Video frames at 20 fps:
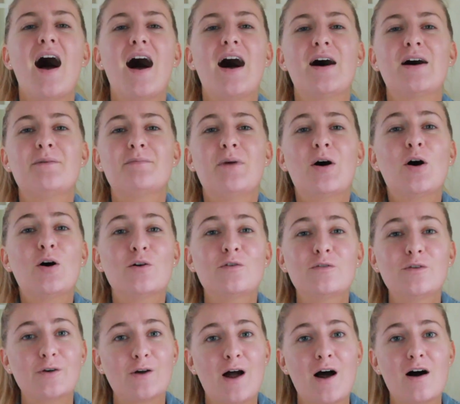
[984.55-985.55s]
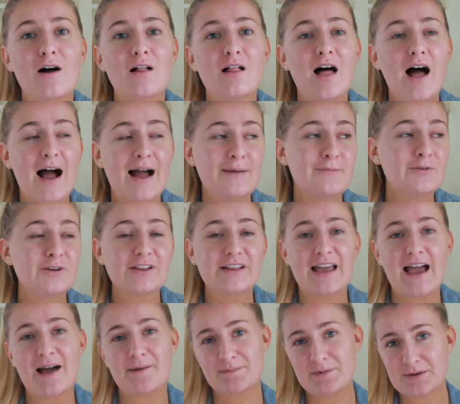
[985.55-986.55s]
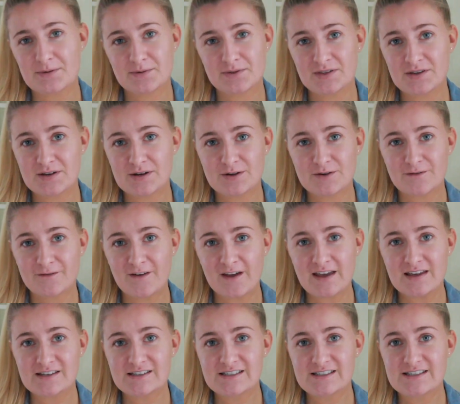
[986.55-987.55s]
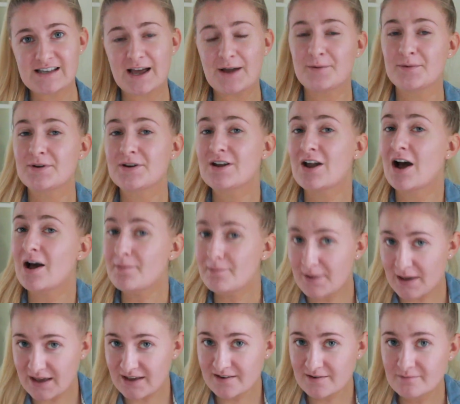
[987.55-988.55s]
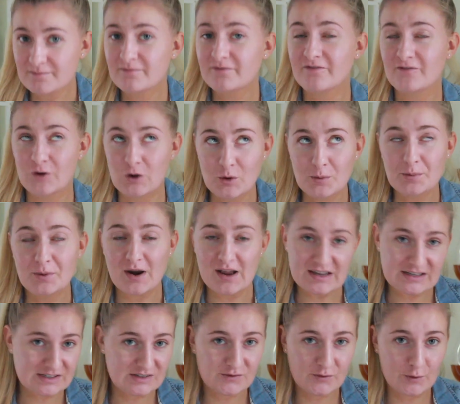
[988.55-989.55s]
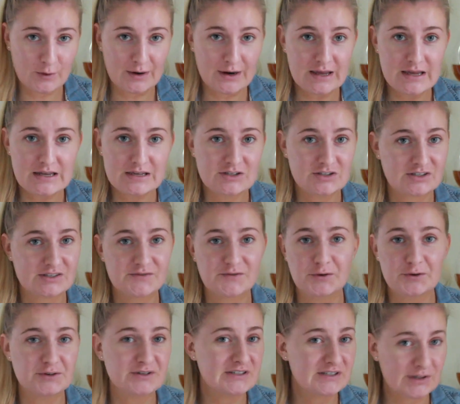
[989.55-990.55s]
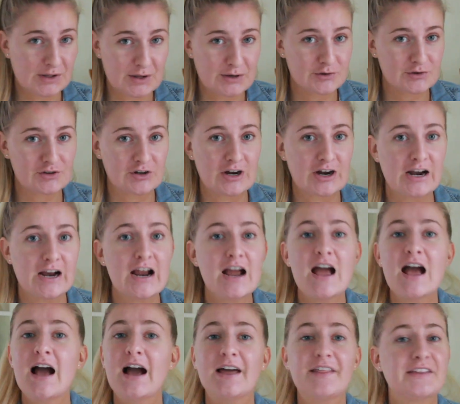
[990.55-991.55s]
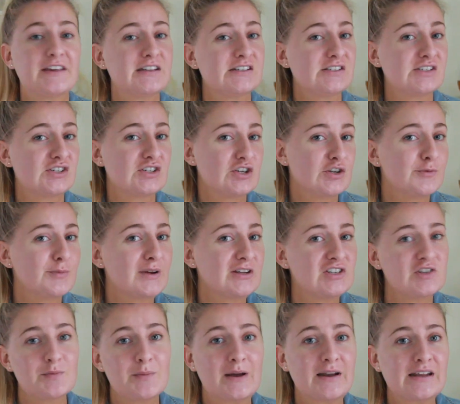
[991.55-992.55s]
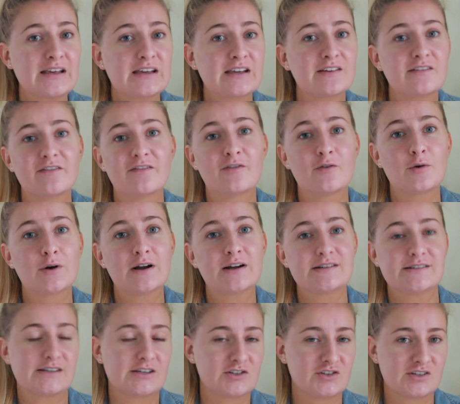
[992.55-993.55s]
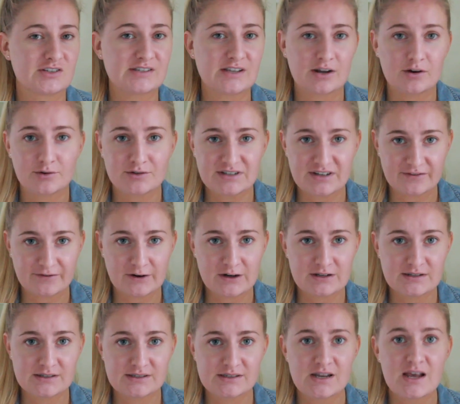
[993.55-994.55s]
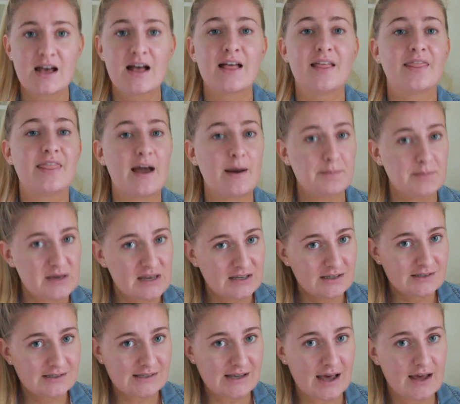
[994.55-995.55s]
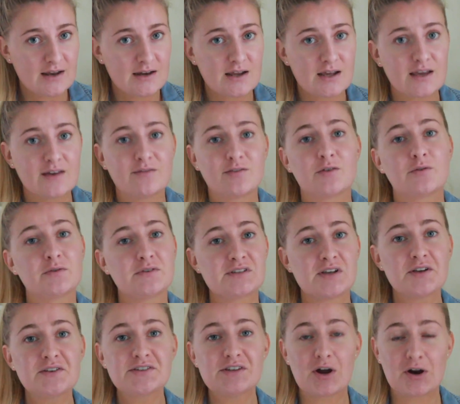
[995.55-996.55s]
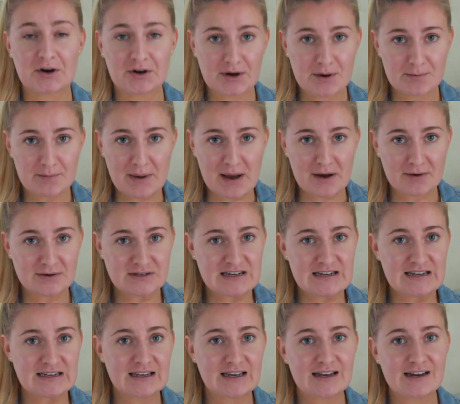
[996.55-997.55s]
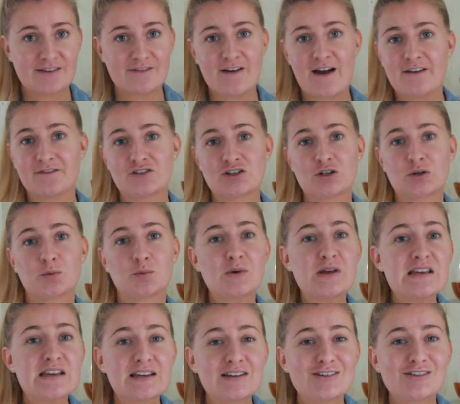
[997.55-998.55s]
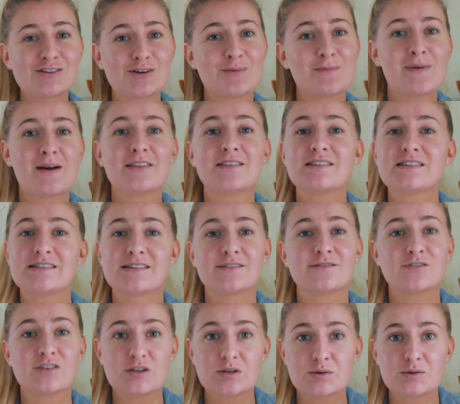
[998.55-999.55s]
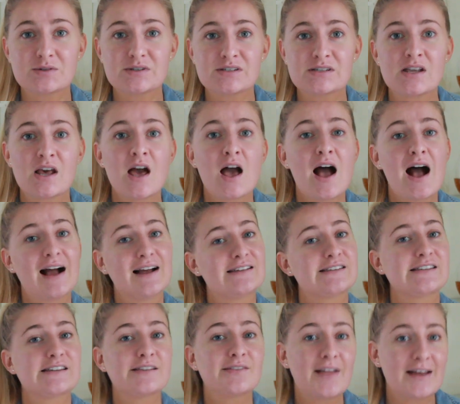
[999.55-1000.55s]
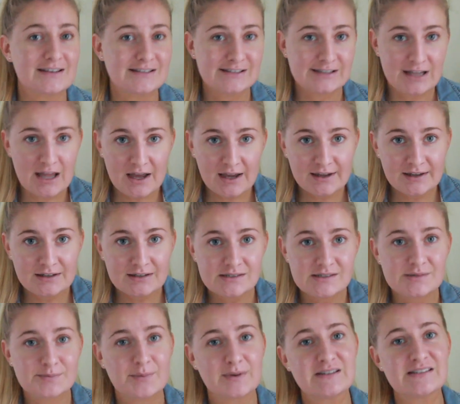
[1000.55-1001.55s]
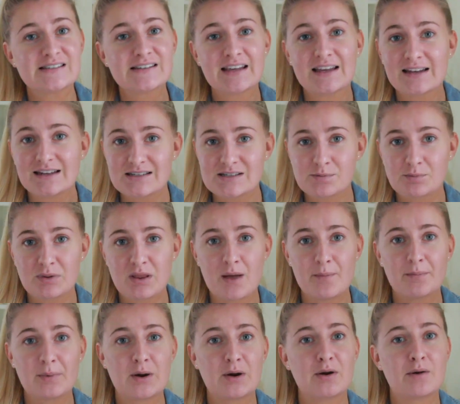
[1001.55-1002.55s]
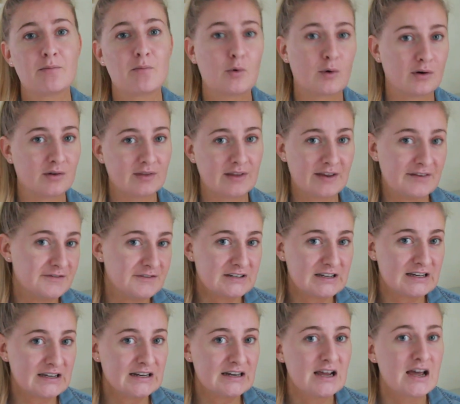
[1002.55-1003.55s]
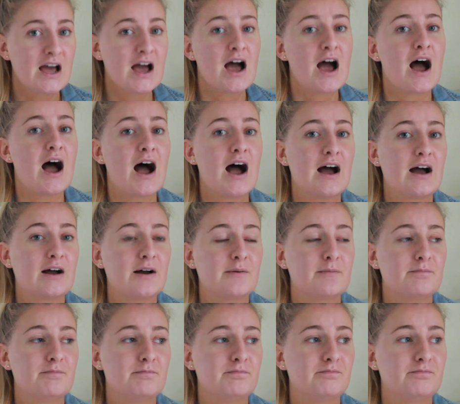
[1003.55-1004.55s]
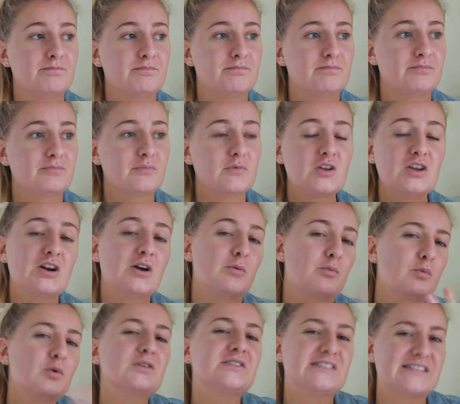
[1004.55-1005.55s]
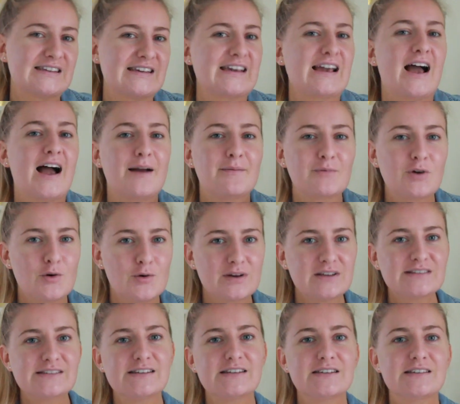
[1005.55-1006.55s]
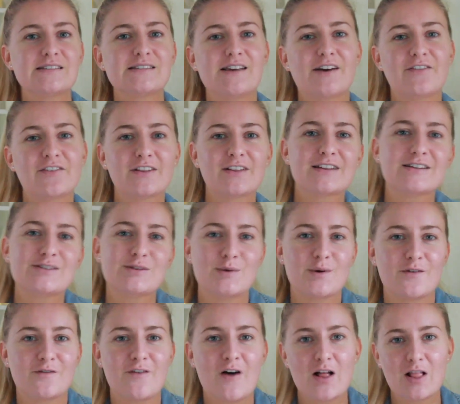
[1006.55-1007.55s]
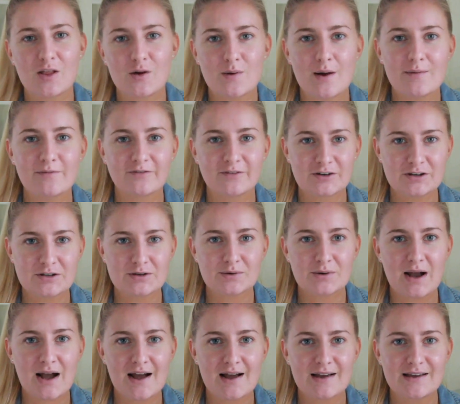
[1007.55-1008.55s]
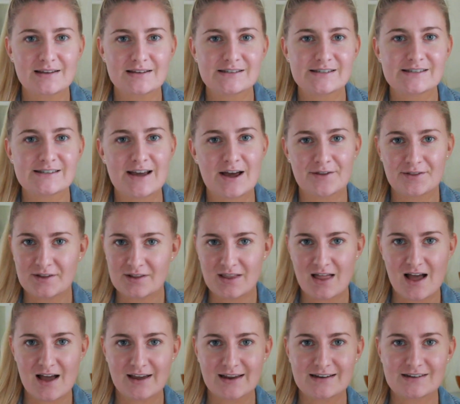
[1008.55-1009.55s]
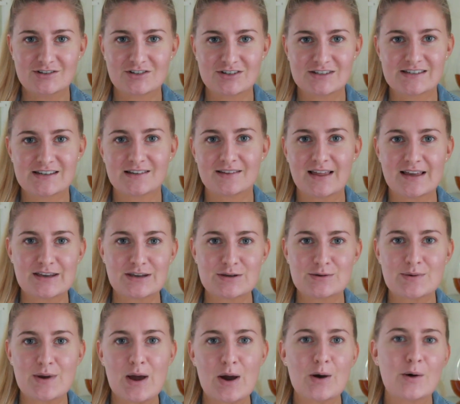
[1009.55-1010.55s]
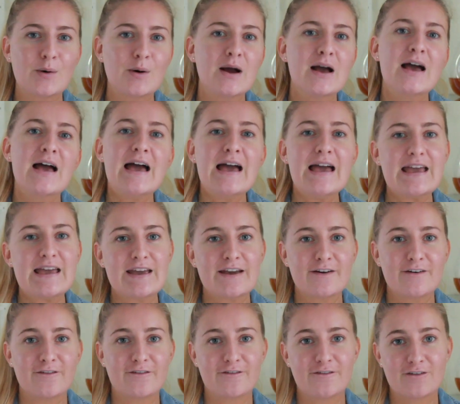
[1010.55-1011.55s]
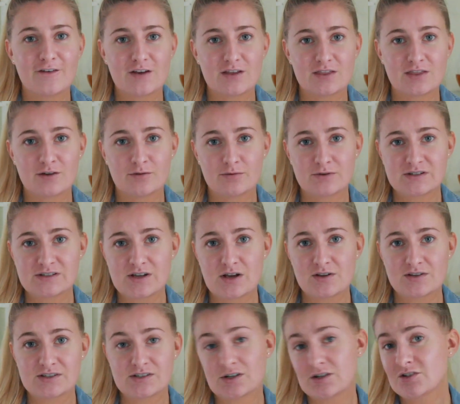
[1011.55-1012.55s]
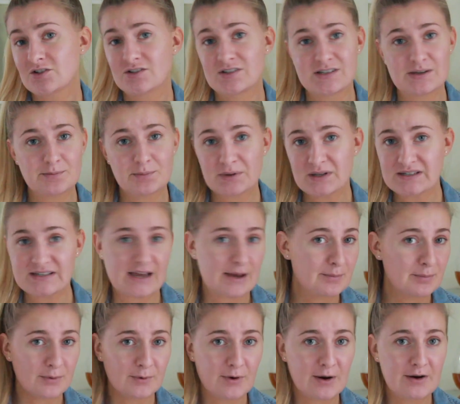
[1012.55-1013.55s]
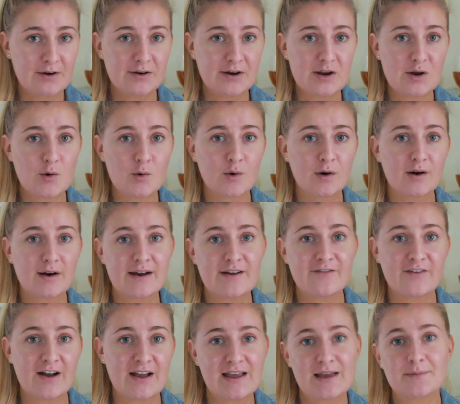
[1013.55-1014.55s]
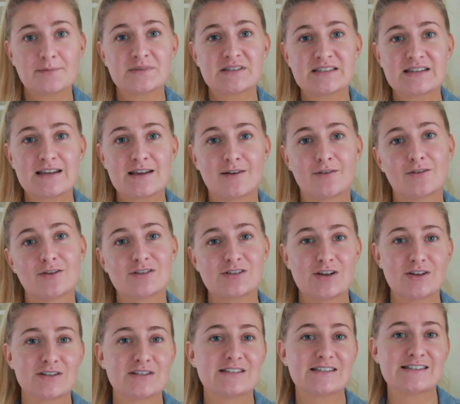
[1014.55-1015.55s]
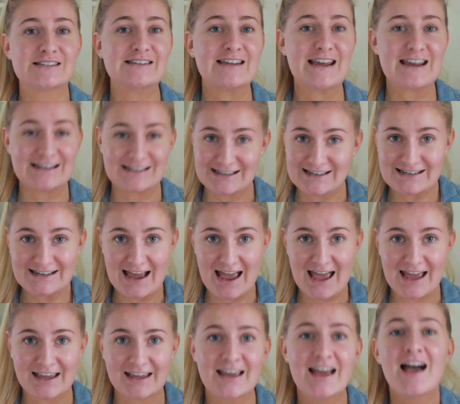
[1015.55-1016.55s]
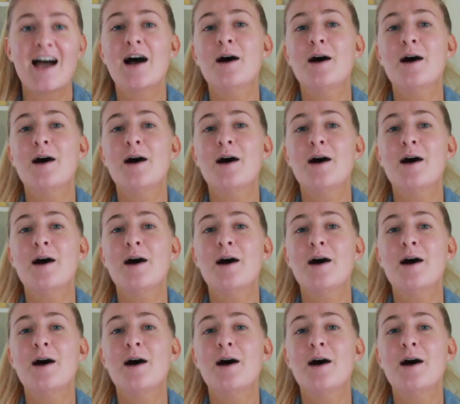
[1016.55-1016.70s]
Overall, I'm really happy with the NuFace. I would not pay full price for it, just full disclosure. I think it's too much money for such a subtle difference. That being said, if the results are compounding and if after weeks or months of use I see less lines, my skin is plumper and more lifted, you know, we'll see. I'm going to definitely do a follow-up for you guys down the line just to let you know if the results are simply temporary or if I am seeing results day to day.